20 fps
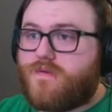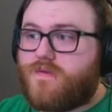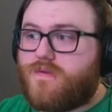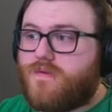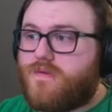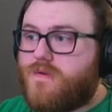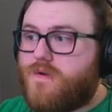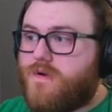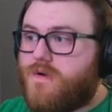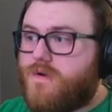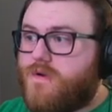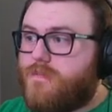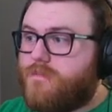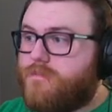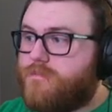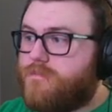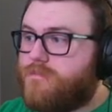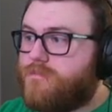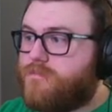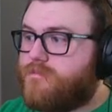Nope.
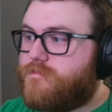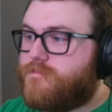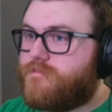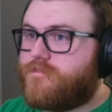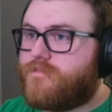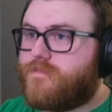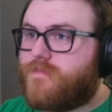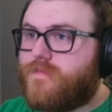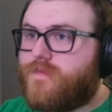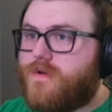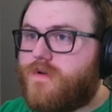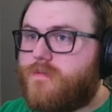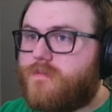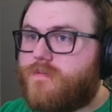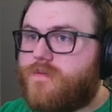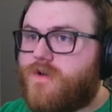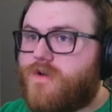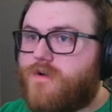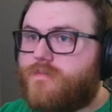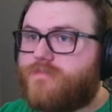Nope,
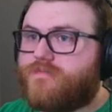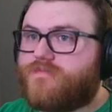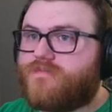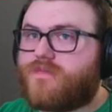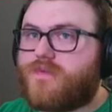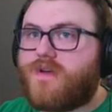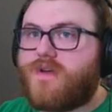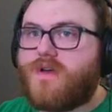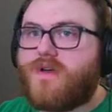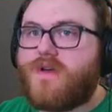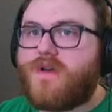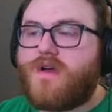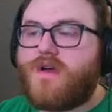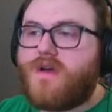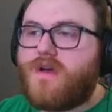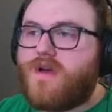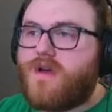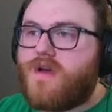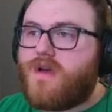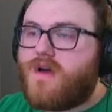nope.
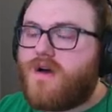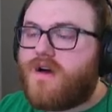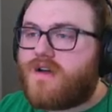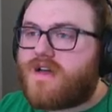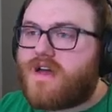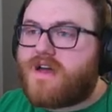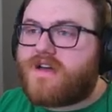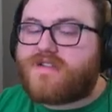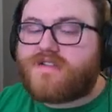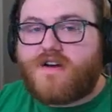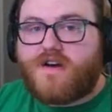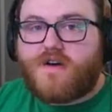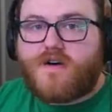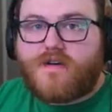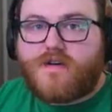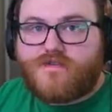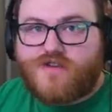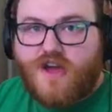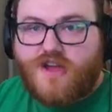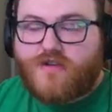Okay, so I've
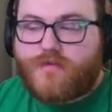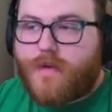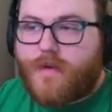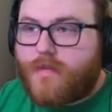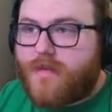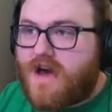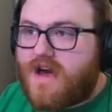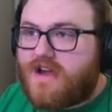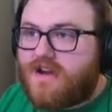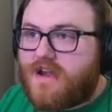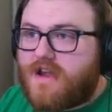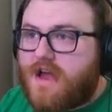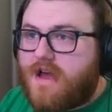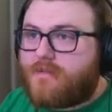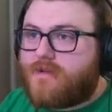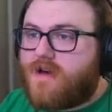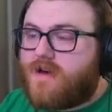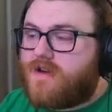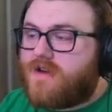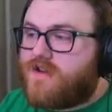changed my mind. I'm
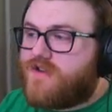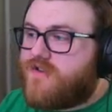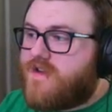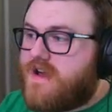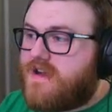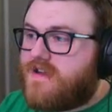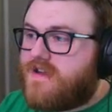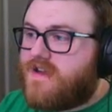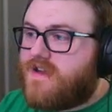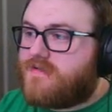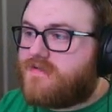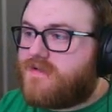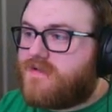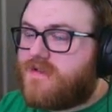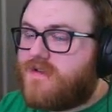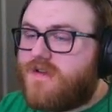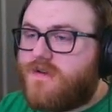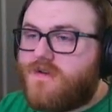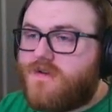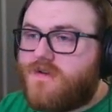gonna try to get the
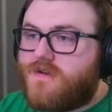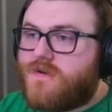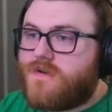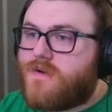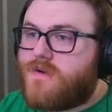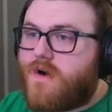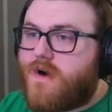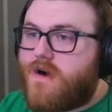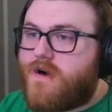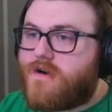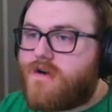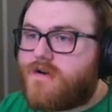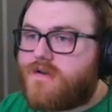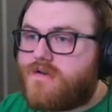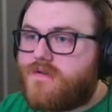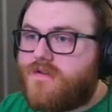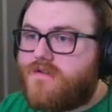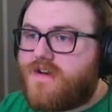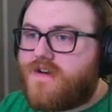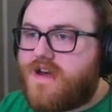two arc
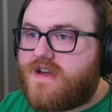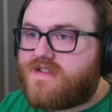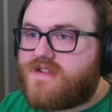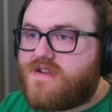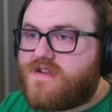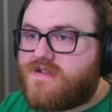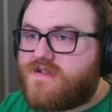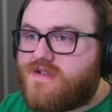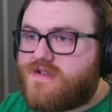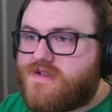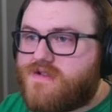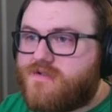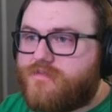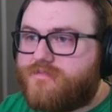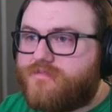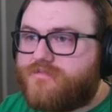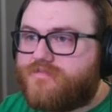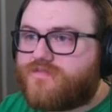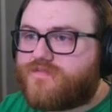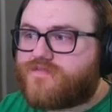devices.
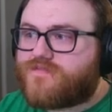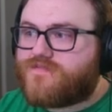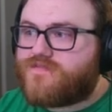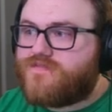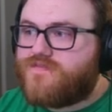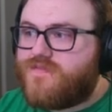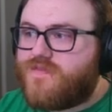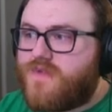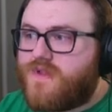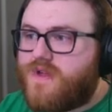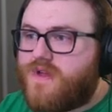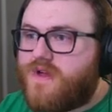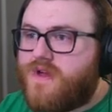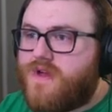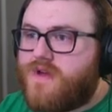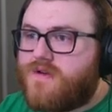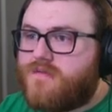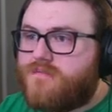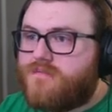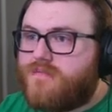
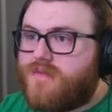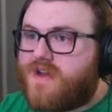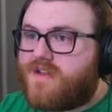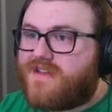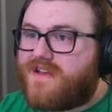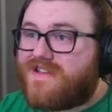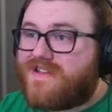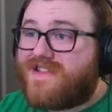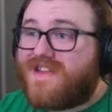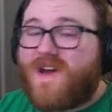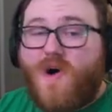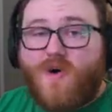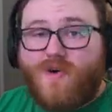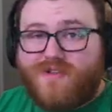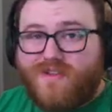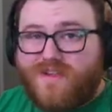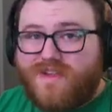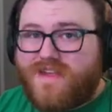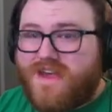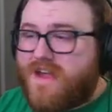But that's the
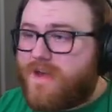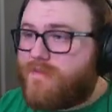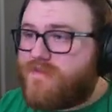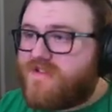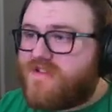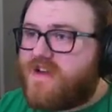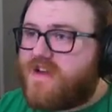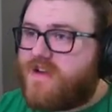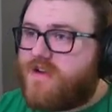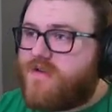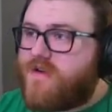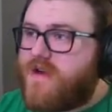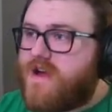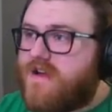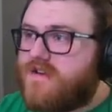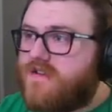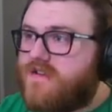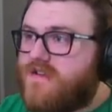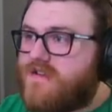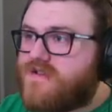only thing I'm sticking around
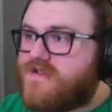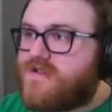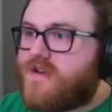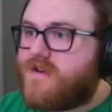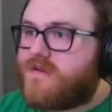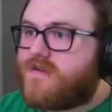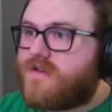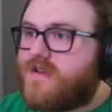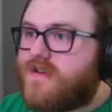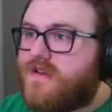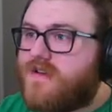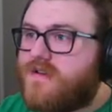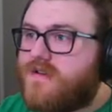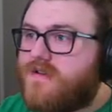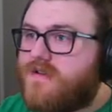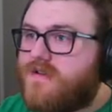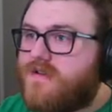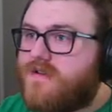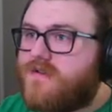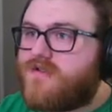in this zone to,
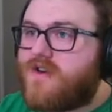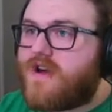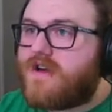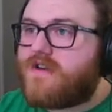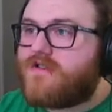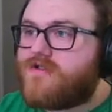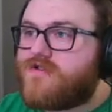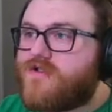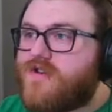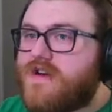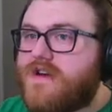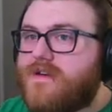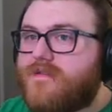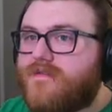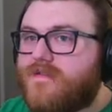to try and retrieve.